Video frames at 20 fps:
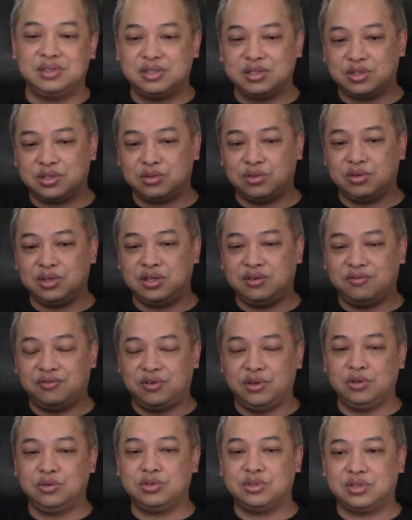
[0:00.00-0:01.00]
So he
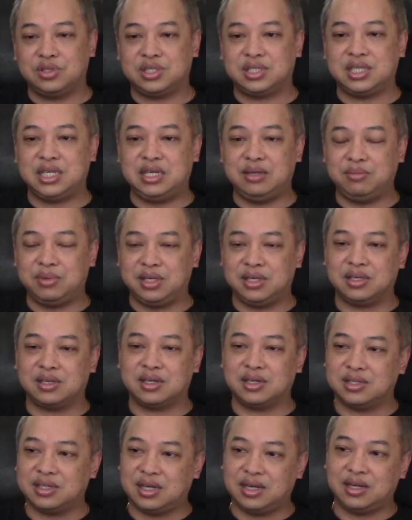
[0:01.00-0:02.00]
flew to see me
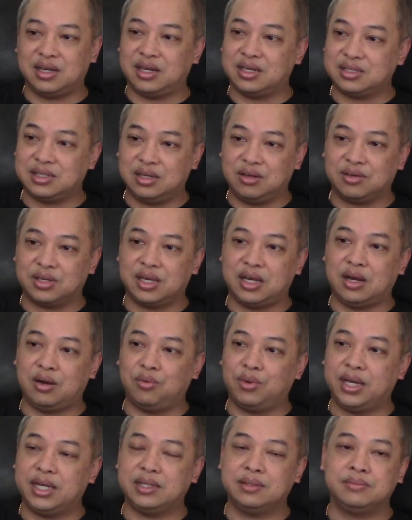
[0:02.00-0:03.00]
because I said, okay, I'll
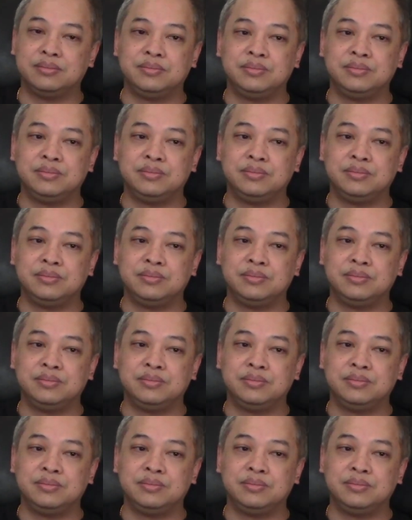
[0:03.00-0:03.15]
wait.